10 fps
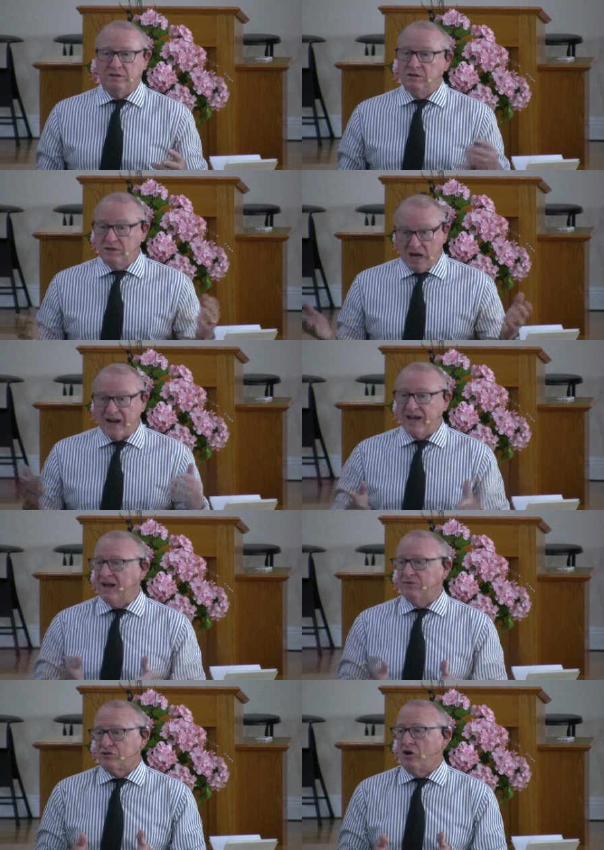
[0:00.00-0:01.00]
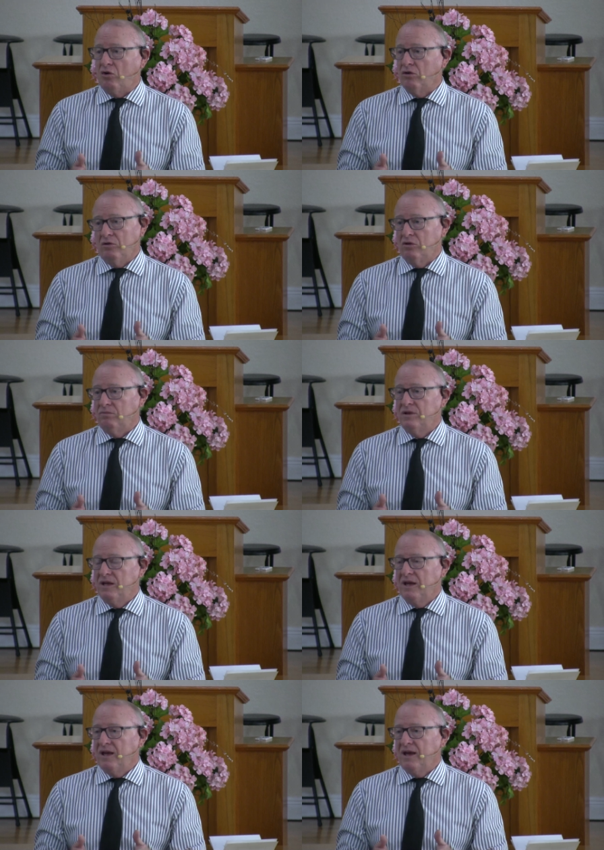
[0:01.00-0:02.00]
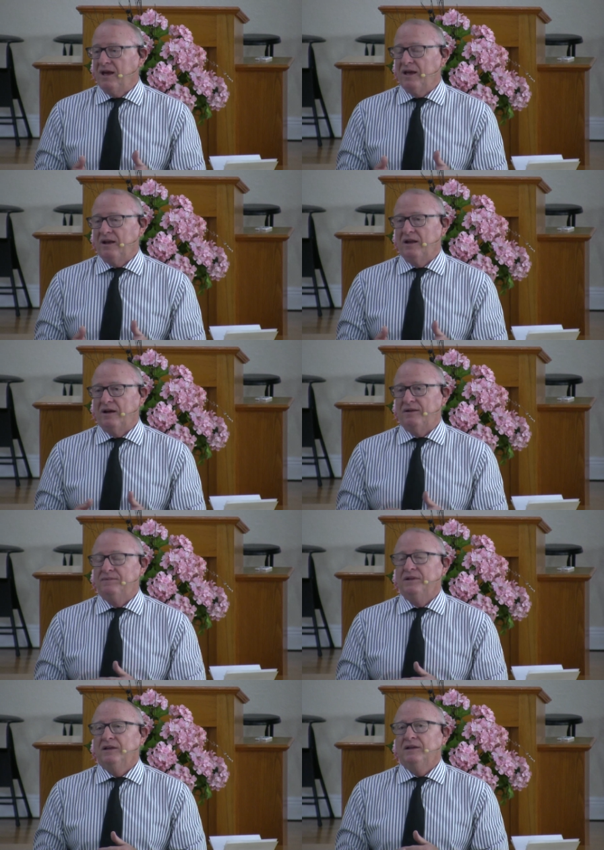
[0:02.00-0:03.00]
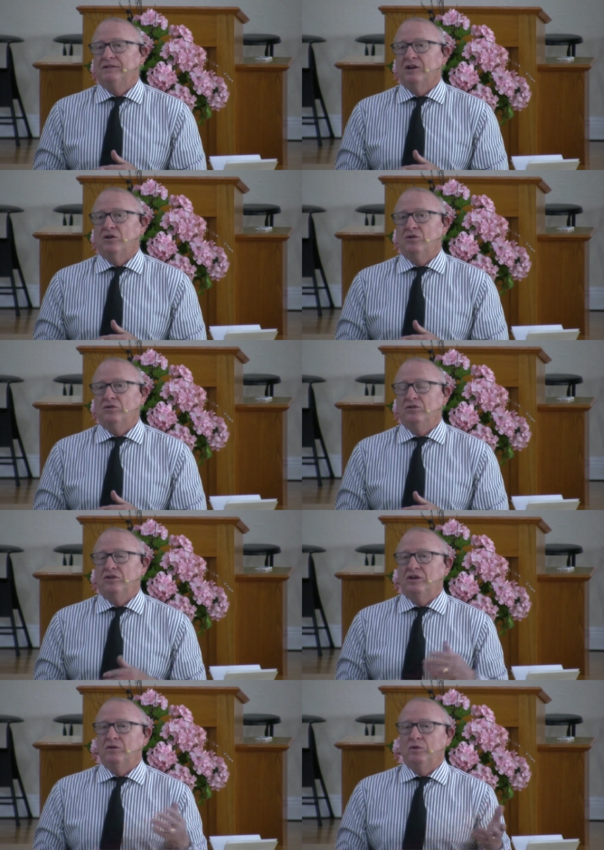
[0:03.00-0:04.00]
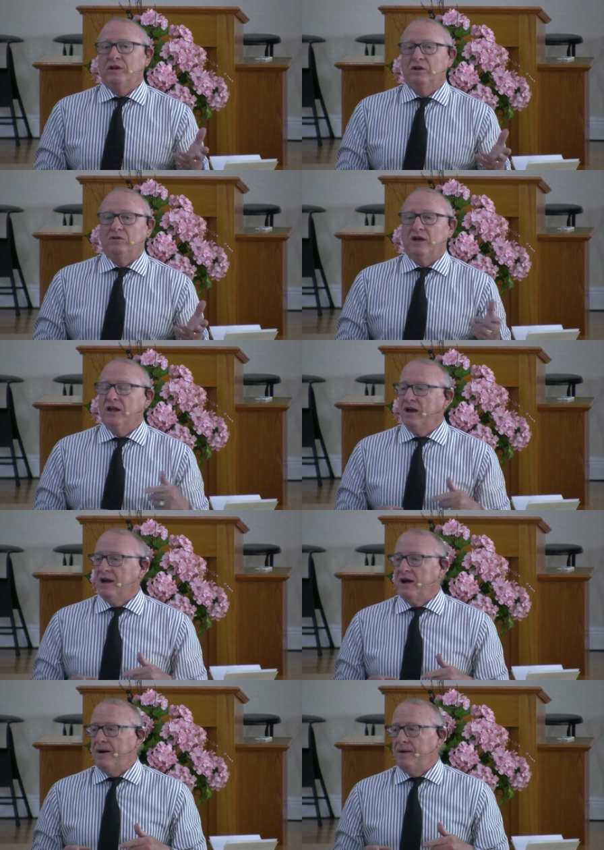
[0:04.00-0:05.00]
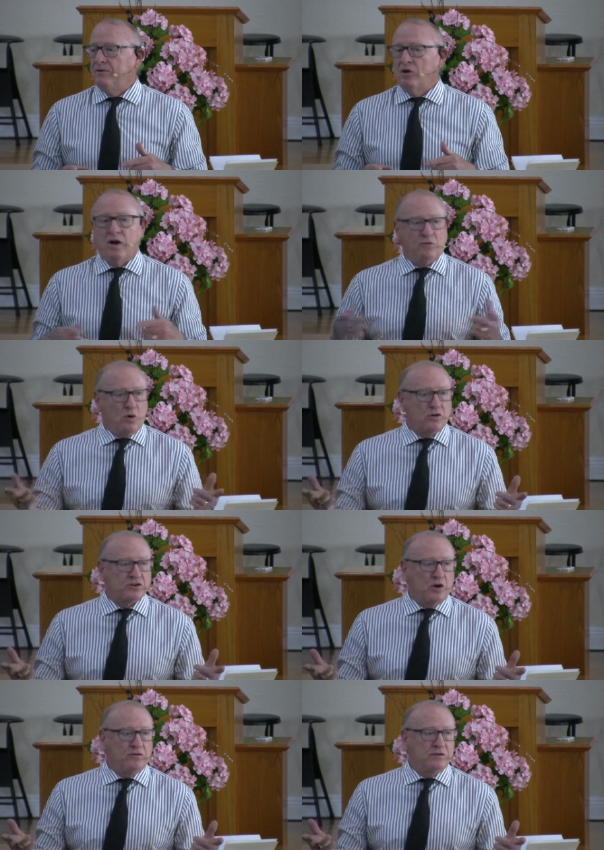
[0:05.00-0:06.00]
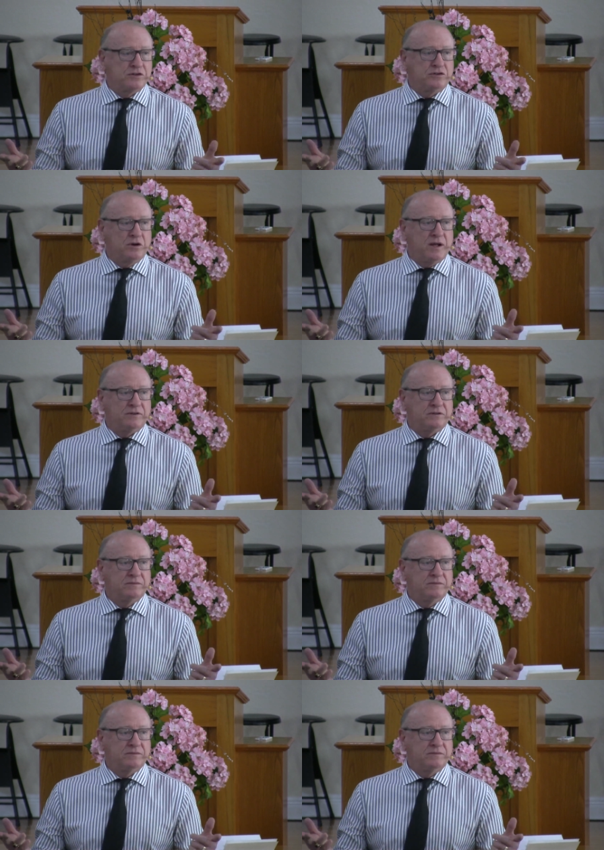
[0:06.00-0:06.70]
you got to have salt on them. And uh, so it, we can do that. Uh, y'all have water softeners at your house?